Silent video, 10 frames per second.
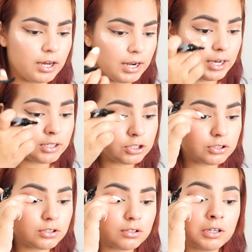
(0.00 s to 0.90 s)
I like to
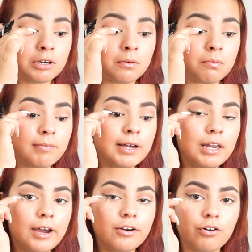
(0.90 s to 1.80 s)
do my
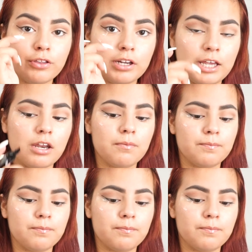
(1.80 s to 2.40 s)
line on the lid.